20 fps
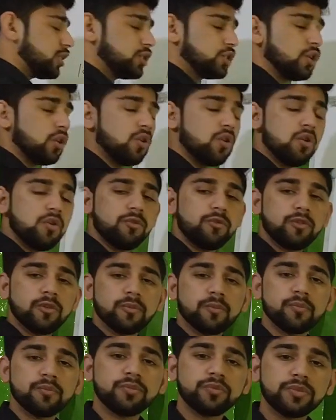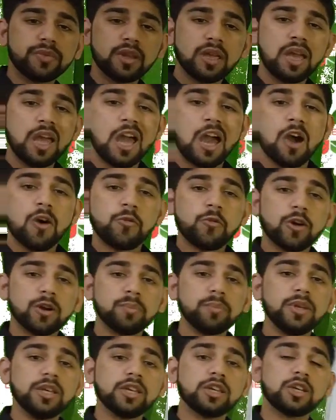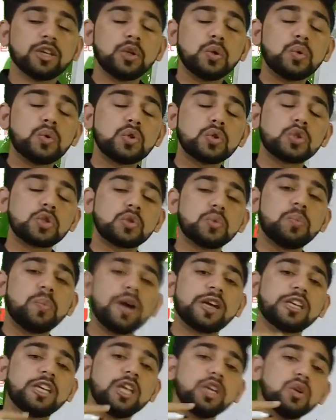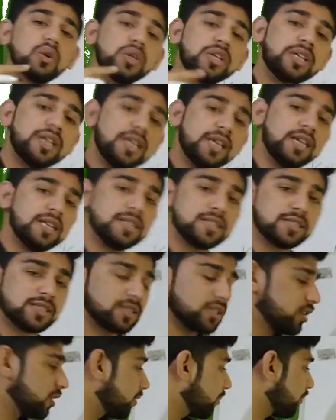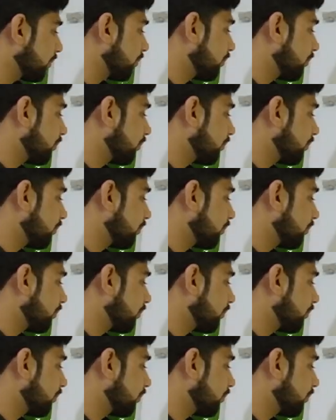ratio of firmicutes to bacteroidetes.